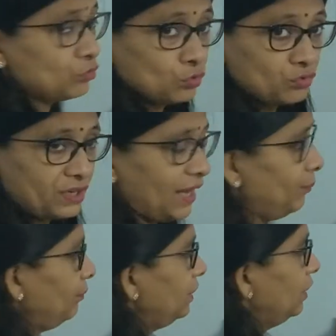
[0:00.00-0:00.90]
to
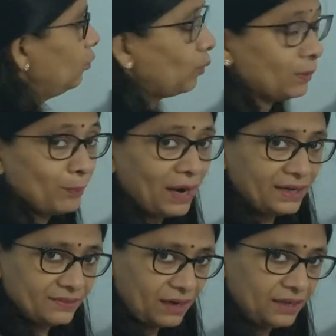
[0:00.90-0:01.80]
stem. One
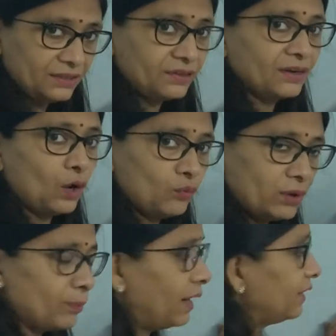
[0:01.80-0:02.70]
part is under the ground, one part